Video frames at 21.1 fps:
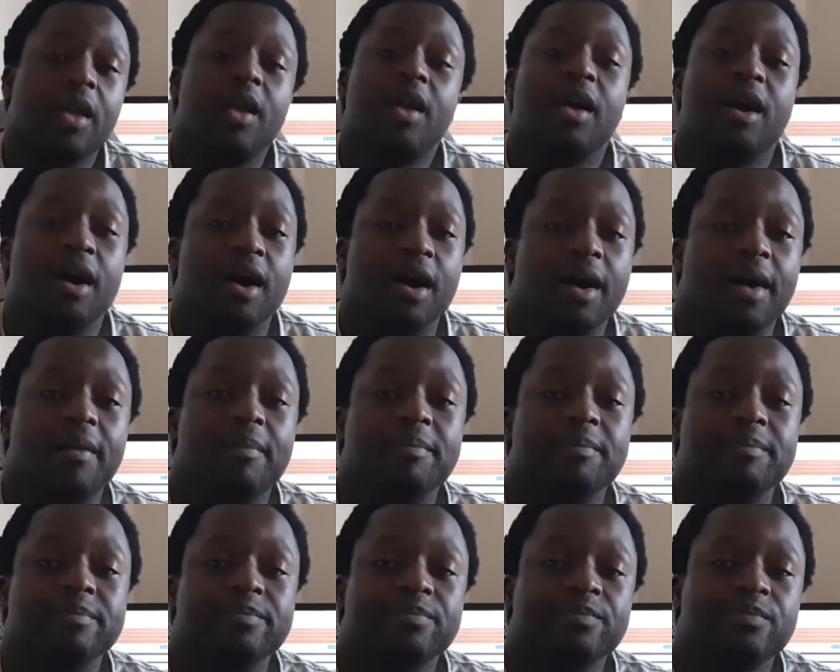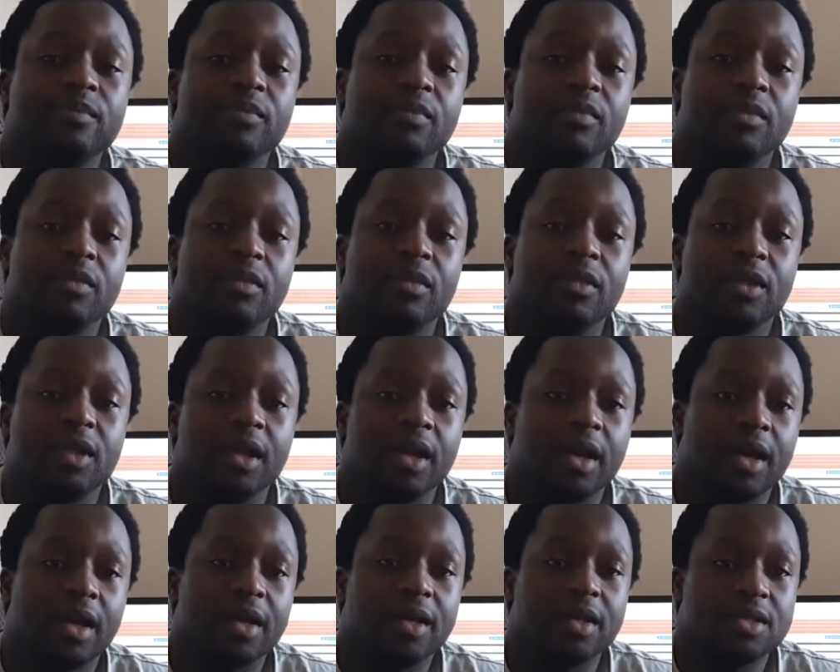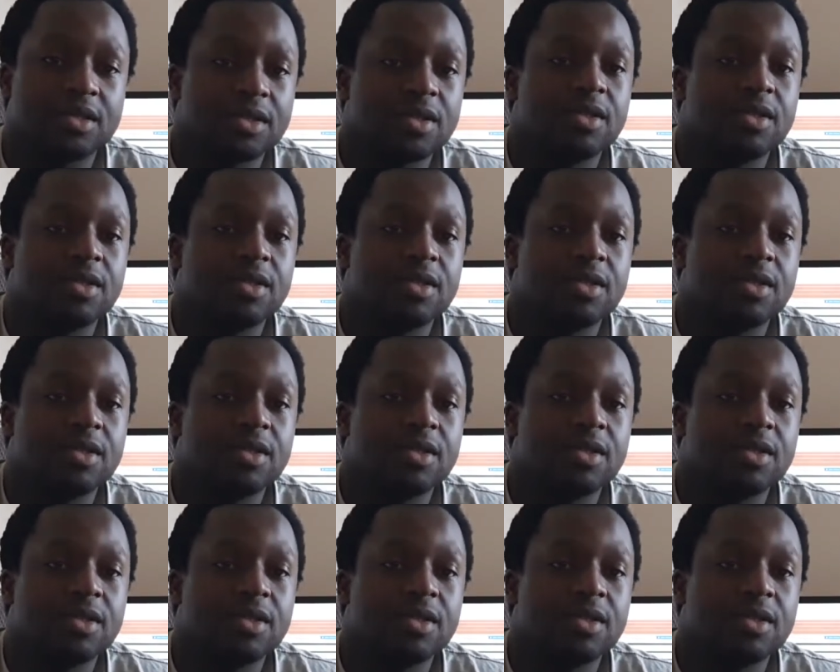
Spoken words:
Um, yeah, it's